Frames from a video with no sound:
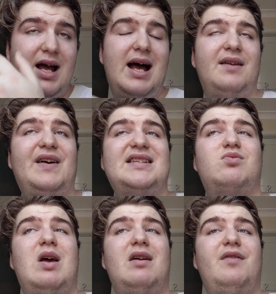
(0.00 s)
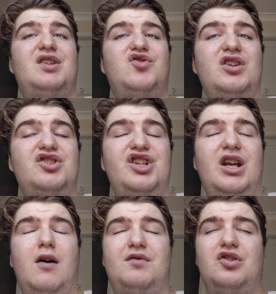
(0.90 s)
and that's where the tragedy
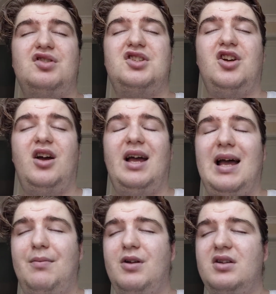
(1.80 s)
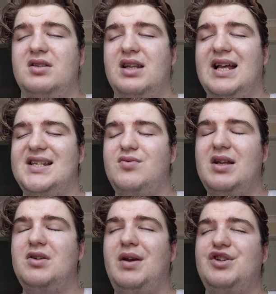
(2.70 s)
of Dusker happened, and that's where
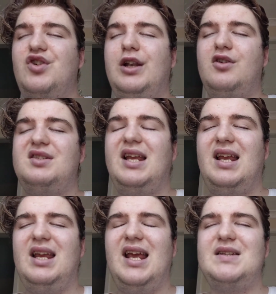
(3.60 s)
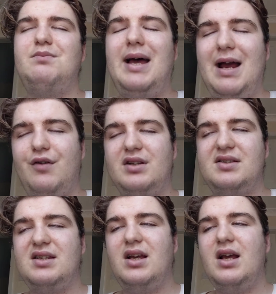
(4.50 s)
Dimitri lost his parents.